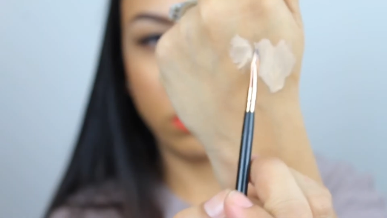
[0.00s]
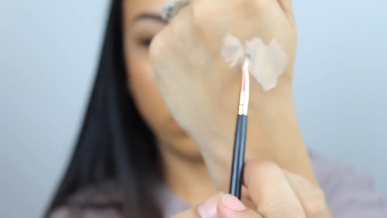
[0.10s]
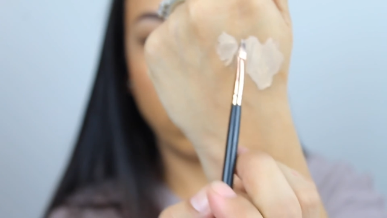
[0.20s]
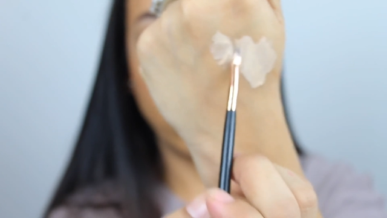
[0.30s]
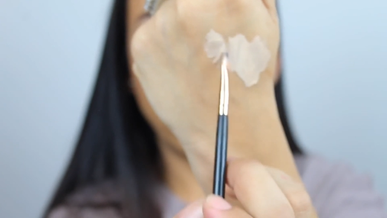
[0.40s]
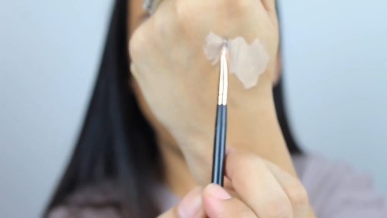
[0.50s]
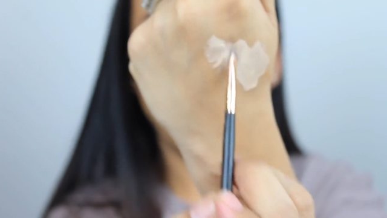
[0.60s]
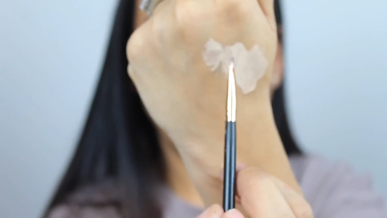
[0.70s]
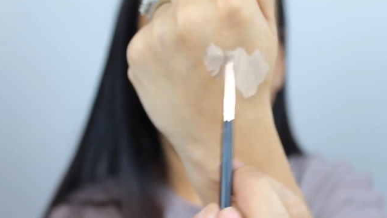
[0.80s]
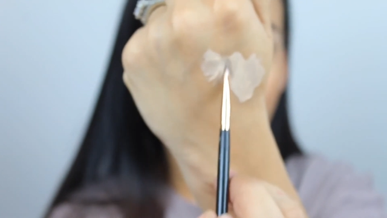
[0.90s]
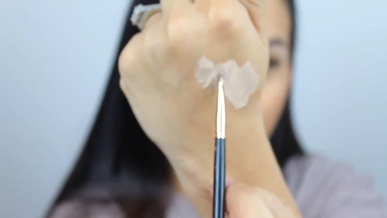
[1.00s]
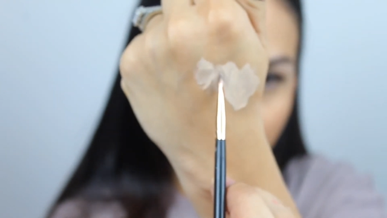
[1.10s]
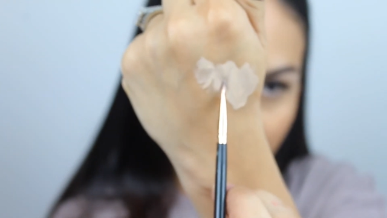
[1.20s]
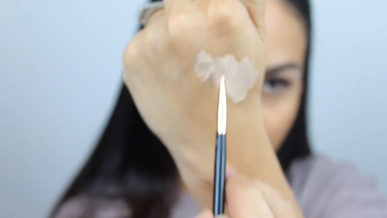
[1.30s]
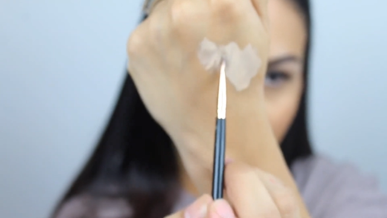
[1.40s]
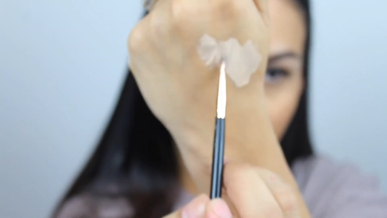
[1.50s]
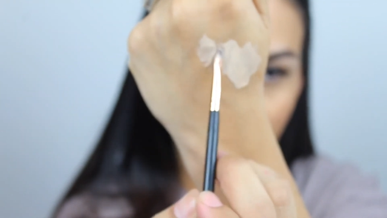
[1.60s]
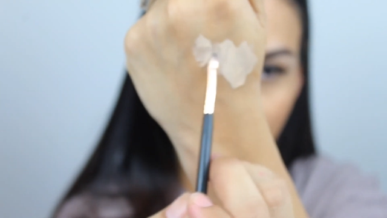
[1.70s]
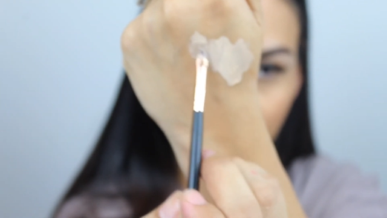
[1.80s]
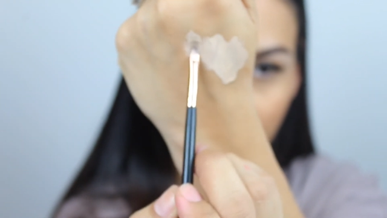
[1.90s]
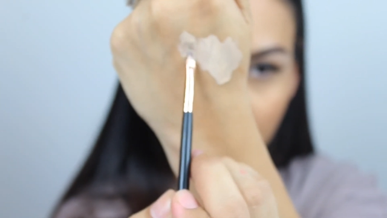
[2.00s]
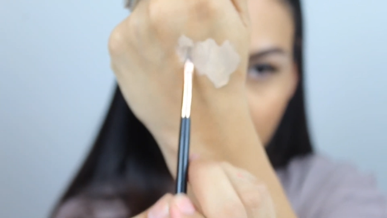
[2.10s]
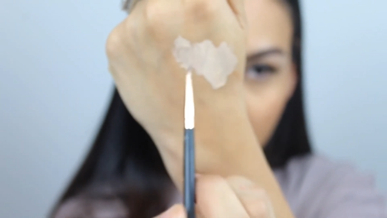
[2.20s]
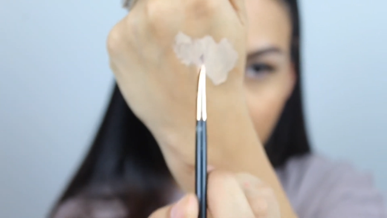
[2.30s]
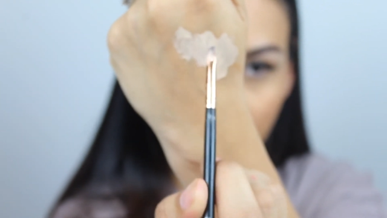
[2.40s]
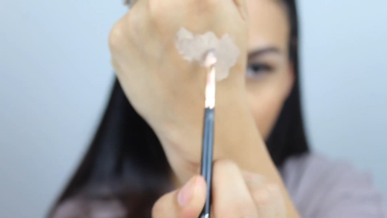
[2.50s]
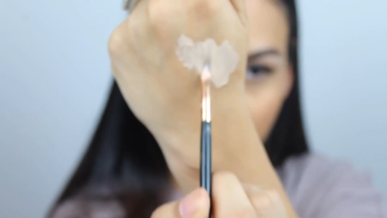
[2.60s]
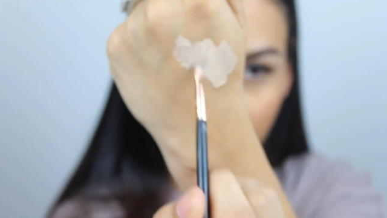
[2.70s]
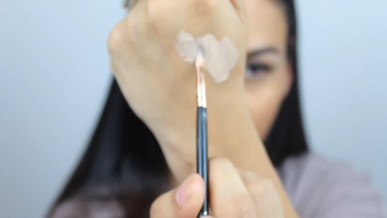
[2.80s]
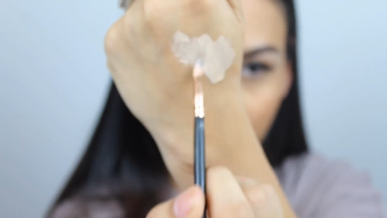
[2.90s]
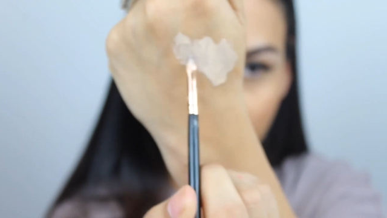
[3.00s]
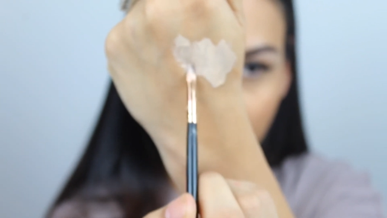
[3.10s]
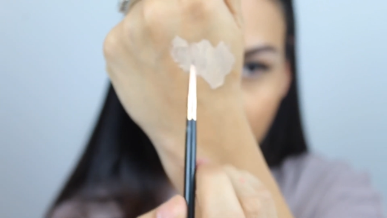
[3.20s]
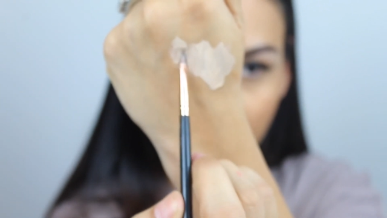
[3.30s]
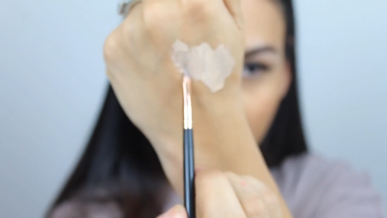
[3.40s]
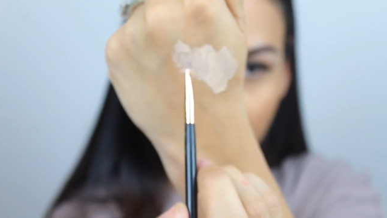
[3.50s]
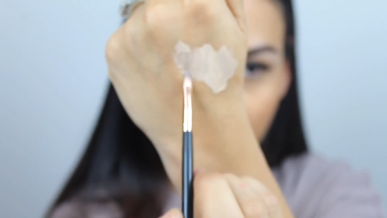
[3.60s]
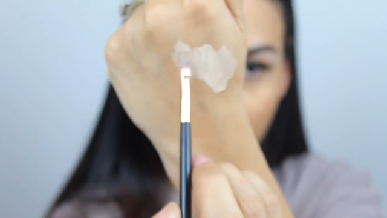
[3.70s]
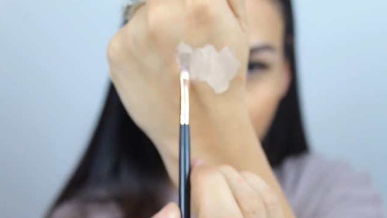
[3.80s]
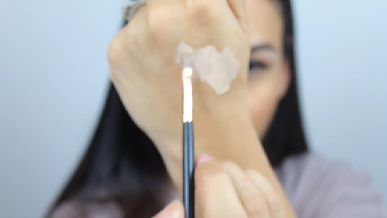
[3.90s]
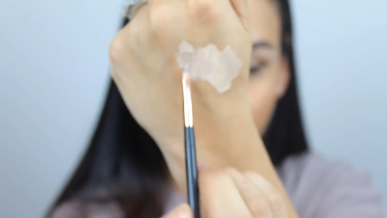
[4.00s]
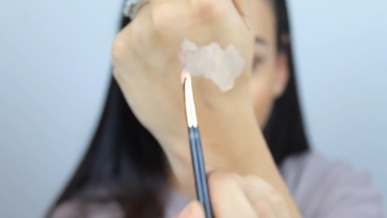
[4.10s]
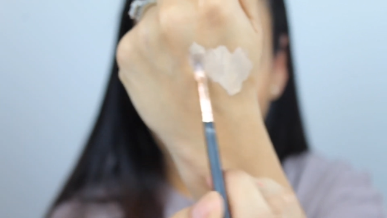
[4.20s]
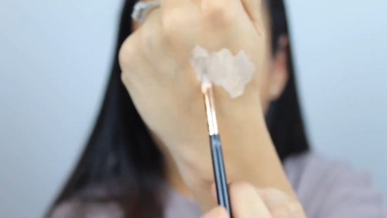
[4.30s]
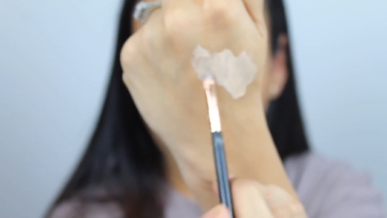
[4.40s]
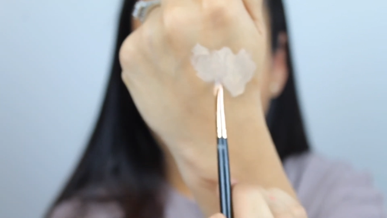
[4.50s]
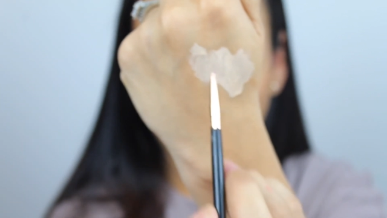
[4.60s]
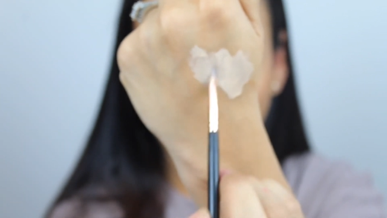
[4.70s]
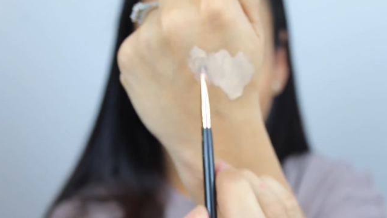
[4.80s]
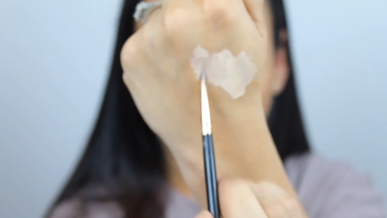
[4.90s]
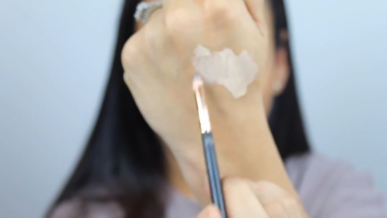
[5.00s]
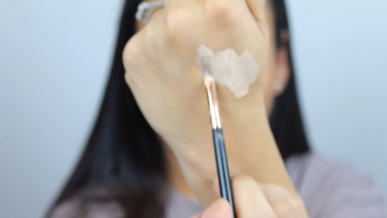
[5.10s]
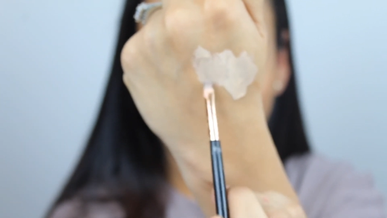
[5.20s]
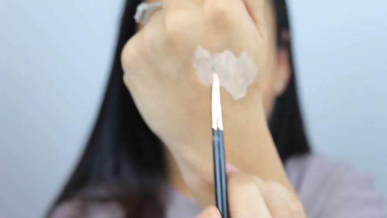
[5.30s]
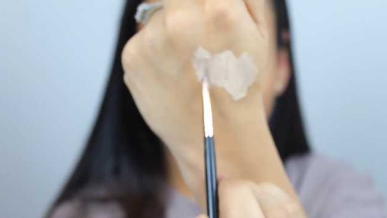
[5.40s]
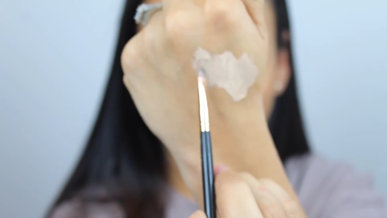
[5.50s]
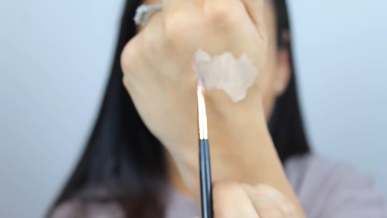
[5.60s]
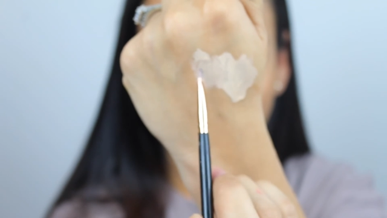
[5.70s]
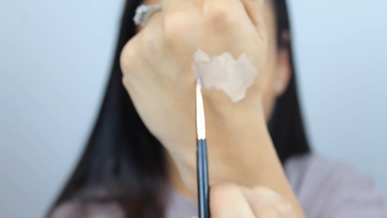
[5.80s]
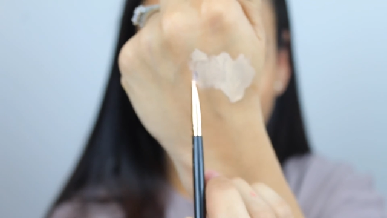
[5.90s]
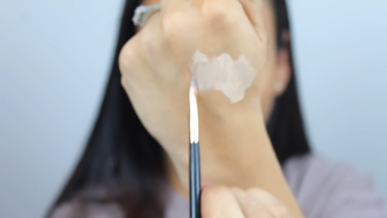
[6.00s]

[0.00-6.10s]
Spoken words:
Nobody's mouth can be seen.